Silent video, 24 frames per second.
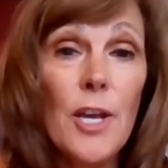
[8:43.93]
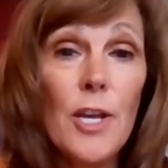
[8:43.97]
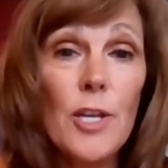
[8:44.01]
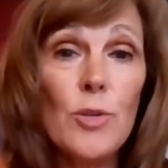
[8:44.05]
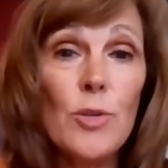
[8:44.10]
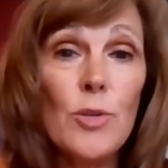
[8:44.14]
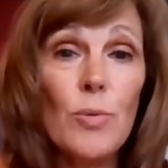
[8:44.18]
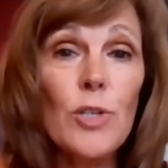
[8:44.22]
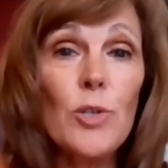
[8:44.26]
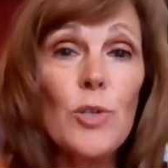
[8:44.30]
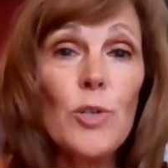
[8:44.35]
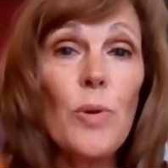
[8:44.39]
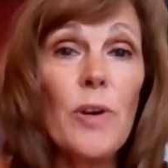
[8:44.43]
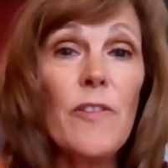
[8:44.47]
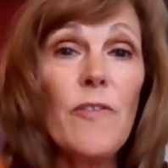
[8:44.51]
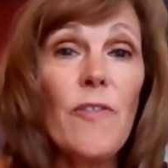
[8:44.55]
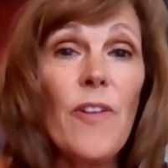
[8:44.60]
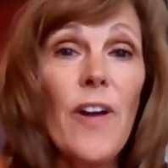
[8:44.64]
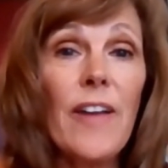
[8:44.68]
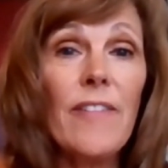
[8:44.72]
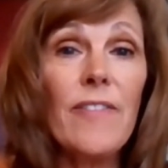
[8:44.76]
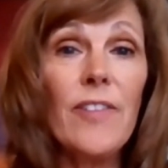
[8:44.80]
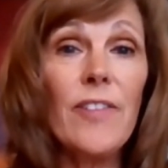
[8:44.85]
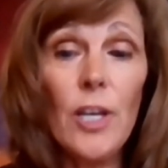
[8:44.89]
So in
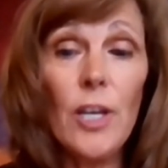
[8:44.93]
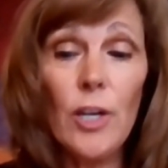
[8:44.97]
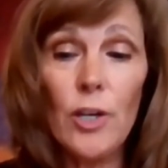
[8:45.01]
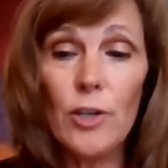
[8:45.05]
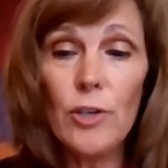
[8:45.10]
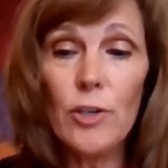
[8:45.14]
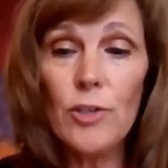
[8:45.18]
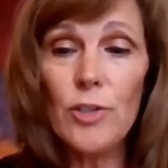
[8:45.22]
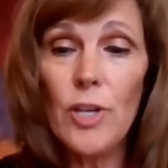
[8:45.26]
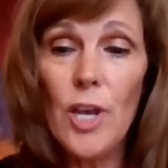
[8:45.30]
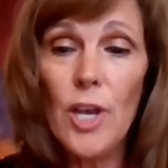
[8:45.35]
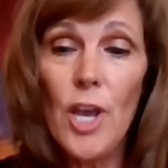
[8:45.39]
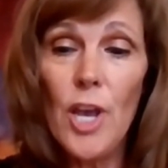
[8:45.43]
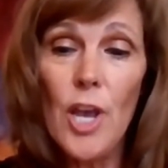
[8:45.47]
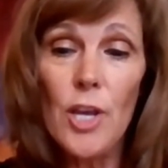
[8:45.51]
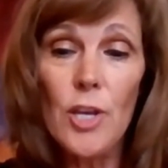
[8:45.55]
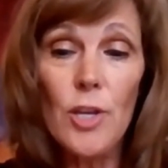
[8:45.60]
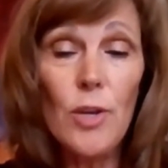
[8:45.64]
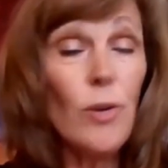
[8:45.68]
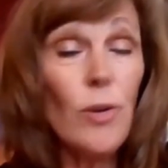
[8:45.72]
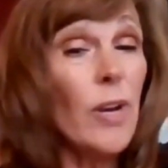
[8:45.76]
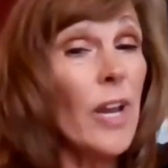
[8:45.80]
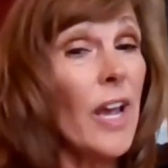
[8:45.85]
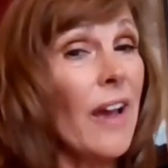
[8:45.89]
25 years,
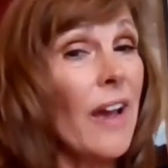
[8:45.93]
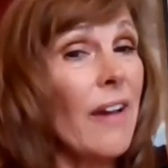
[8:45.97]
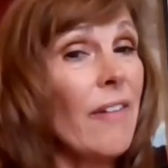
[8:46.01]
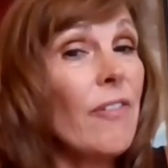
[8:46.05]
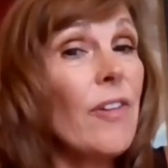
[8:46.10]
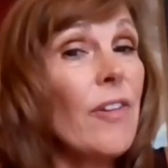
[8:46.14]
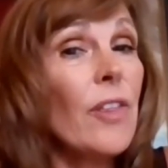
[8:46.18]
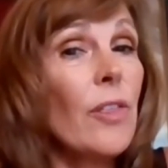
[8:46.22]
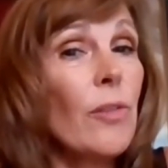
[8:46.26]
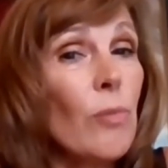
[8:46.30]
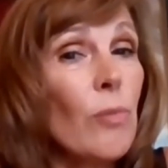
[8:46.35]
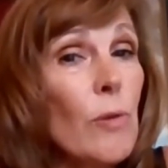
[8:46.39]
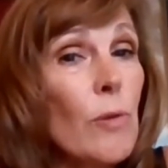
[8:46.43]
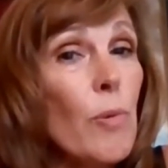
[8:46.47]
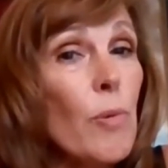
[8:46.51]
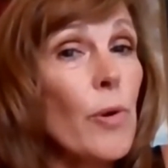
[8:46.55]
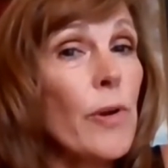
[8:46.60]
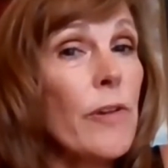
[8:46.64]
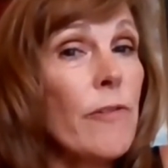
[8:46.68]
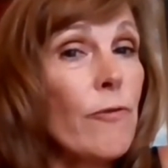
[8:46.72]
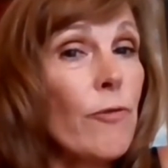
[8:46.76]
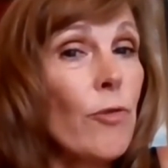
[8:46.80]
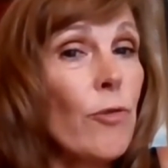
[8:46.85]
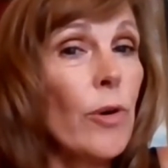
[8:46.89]
you'd have
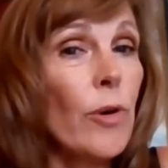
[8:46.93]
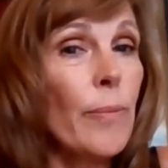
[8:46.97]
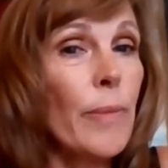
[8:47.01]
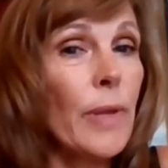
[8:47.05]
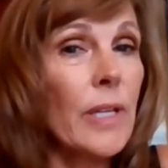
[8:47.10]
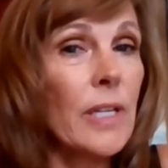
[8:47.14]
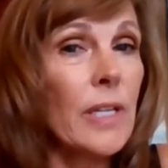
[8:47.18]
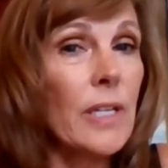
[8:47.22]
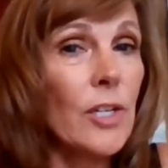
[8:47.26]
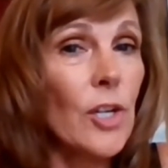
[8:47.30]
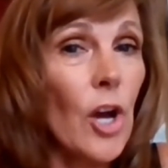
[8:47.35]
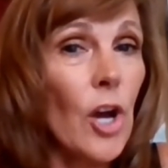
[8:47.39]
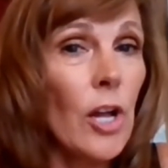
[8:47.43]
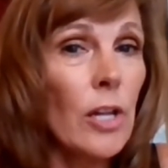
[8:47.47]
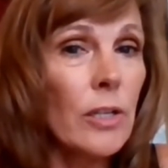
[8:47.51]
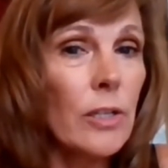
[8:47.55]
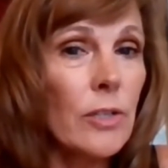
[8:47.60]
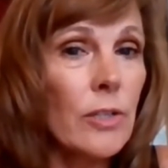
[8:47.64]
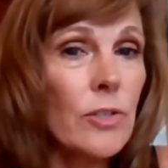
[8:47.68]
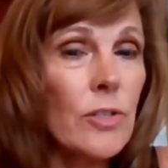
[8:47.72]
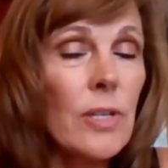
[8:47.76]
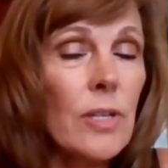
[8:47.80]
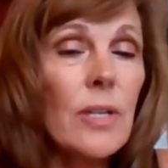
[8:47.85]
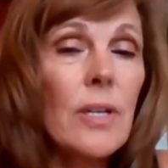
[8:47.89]
$3.4
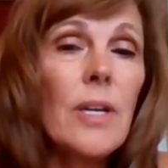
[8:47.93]
million.